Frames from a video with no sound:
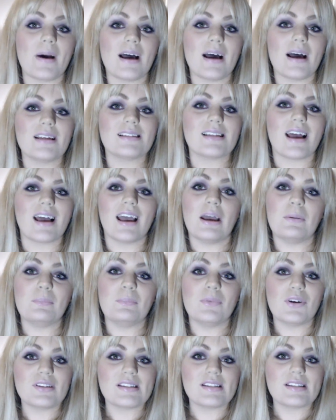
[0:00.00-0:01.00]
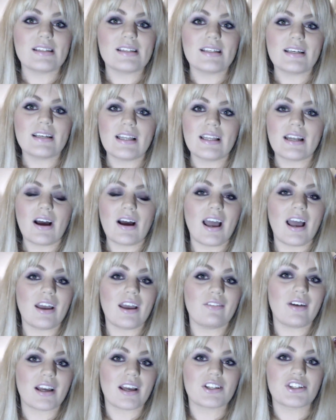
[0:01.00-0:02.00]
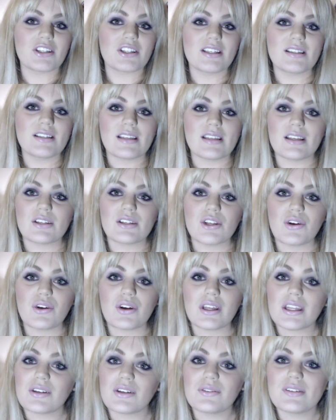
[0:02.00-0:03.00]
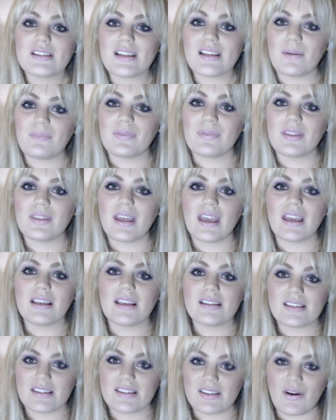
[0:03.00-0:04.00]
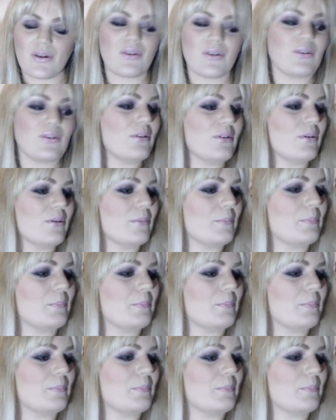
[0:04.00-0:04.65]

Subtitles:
but I am not sending a letter. I have actually sent her a little something. So